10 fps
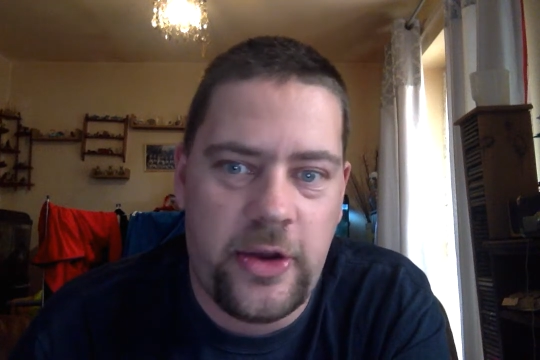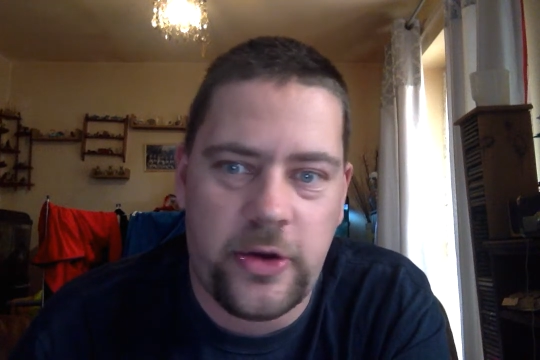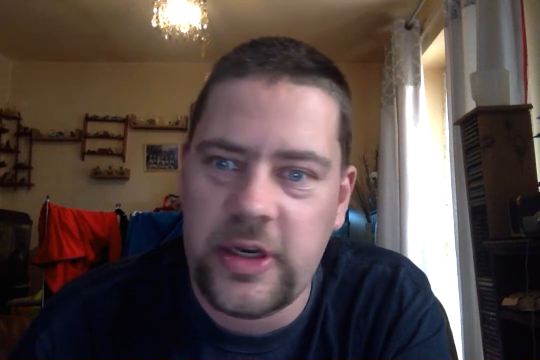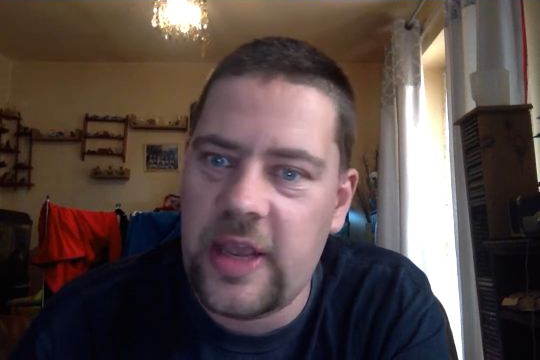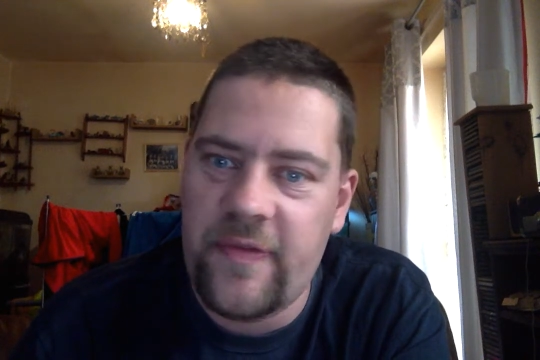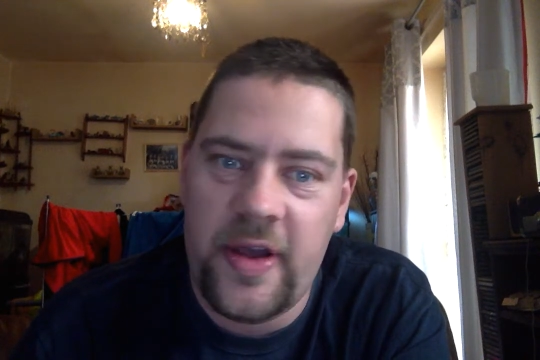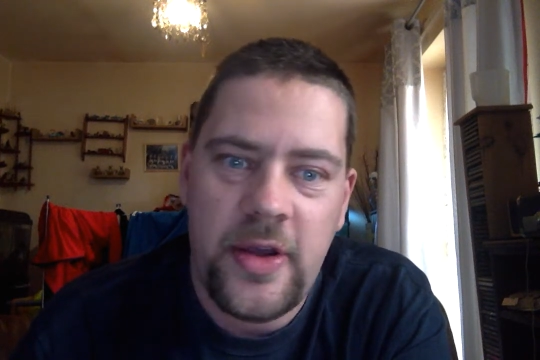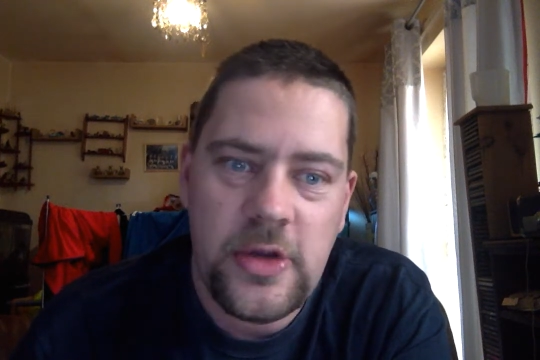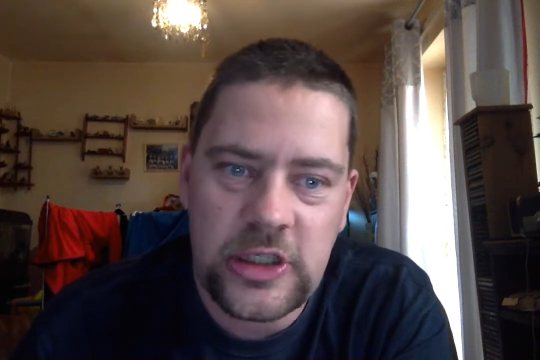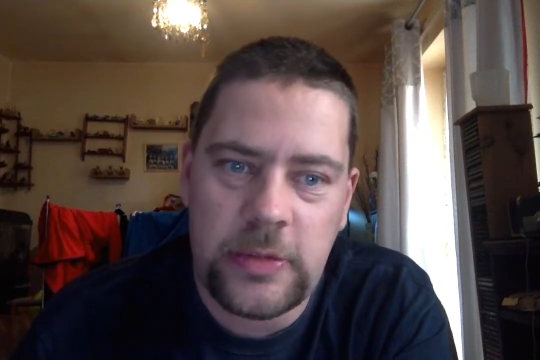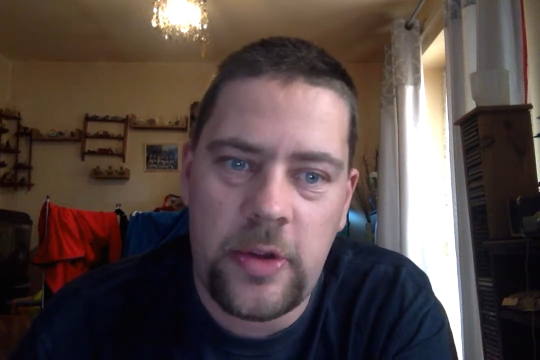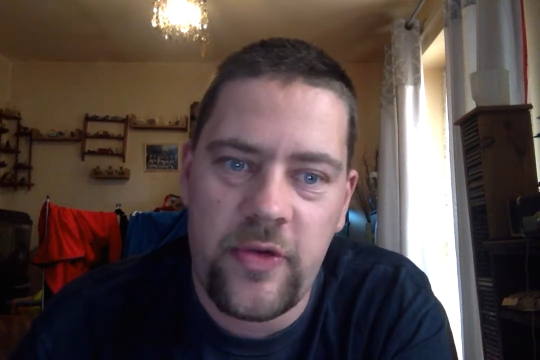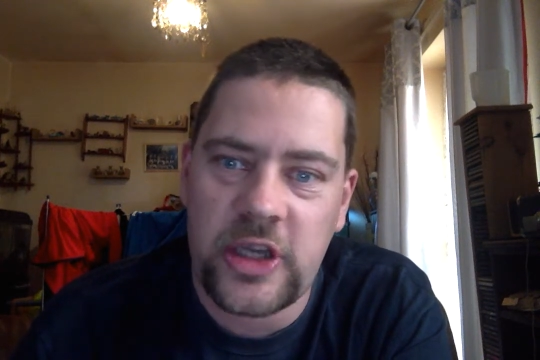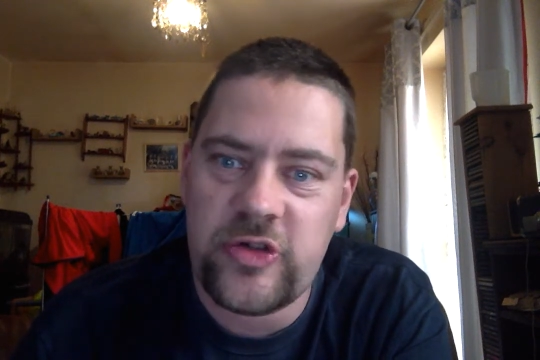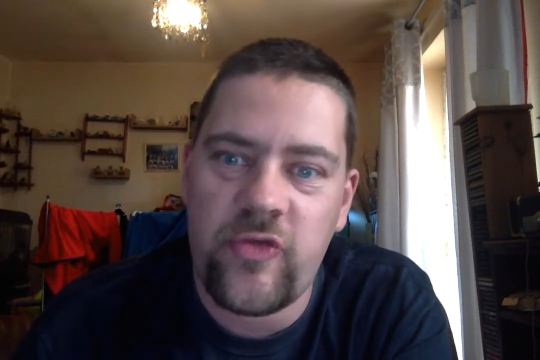He couldn't give her something
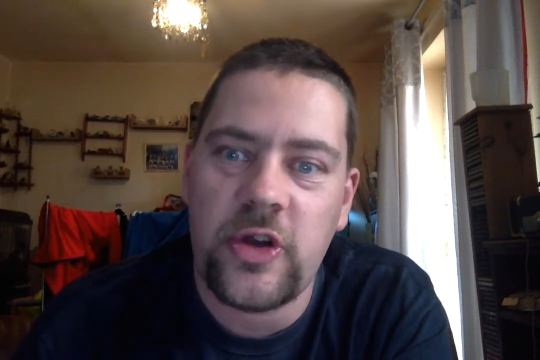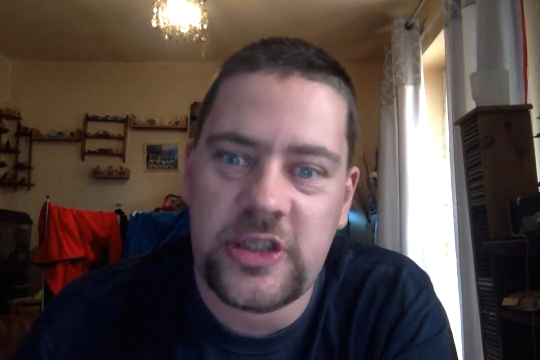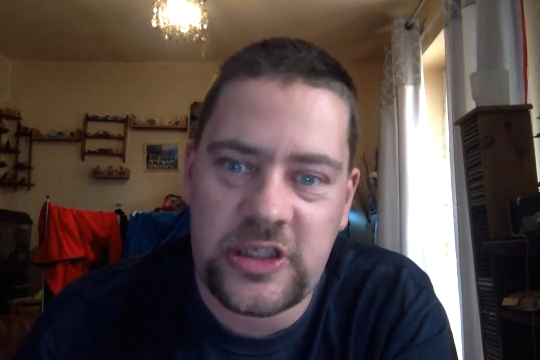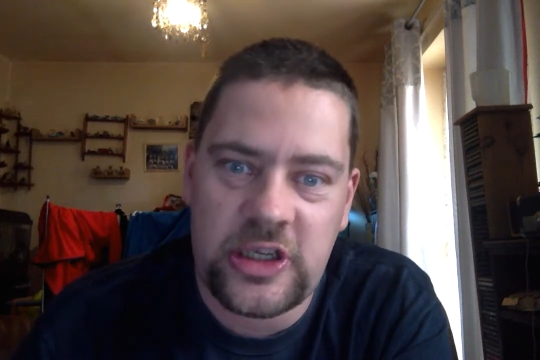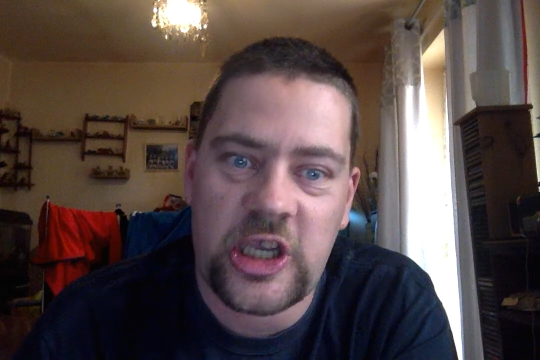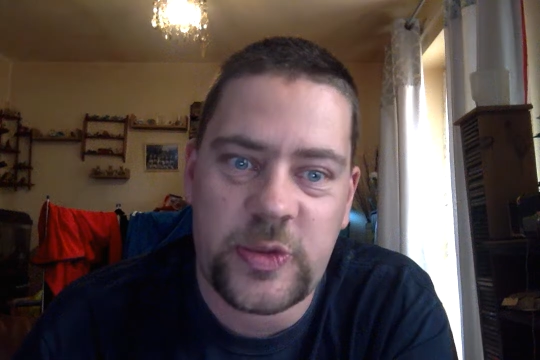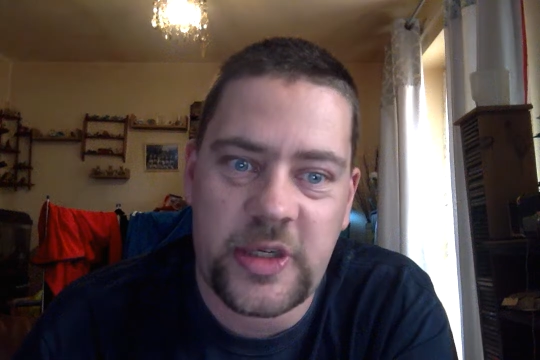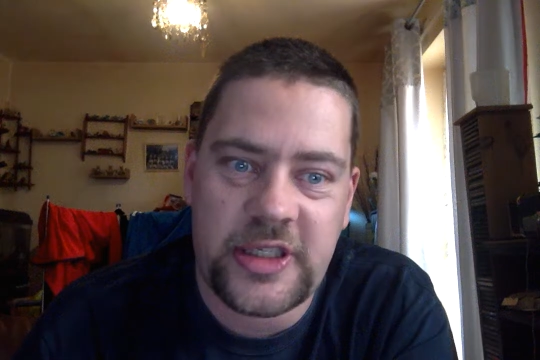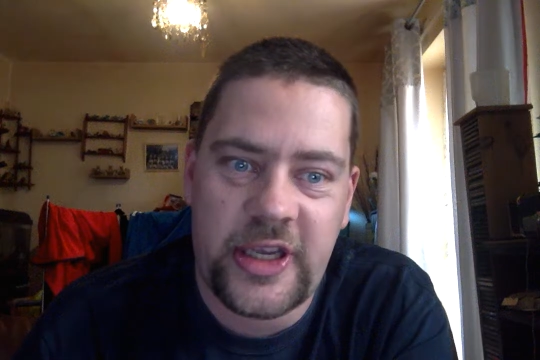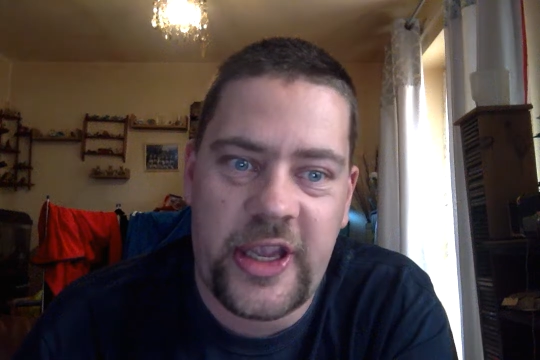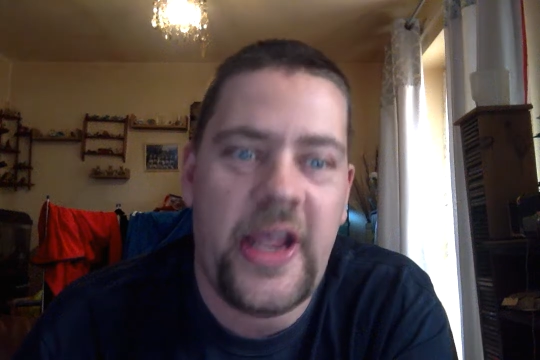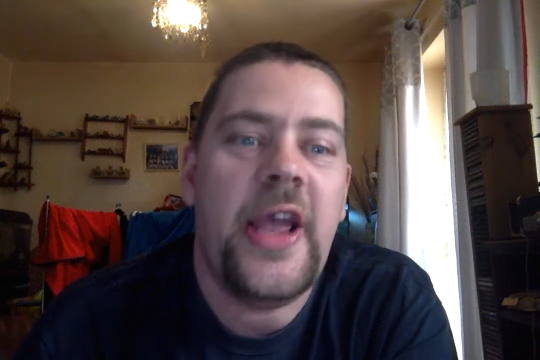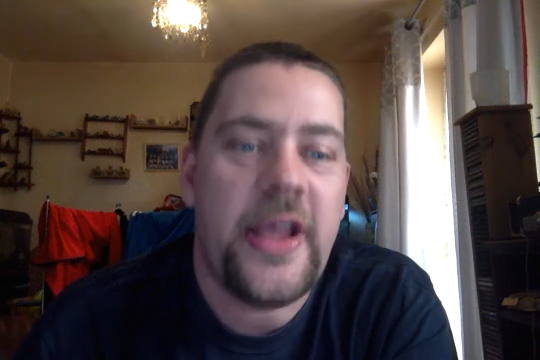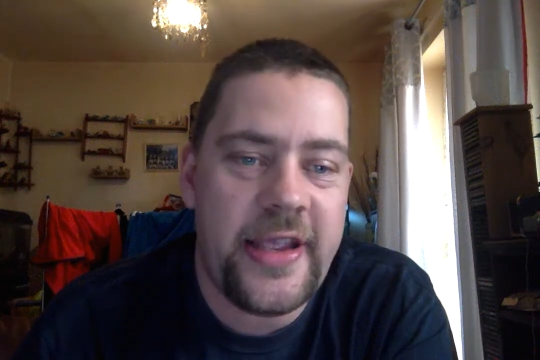that rhymes with Ross that starts with a T.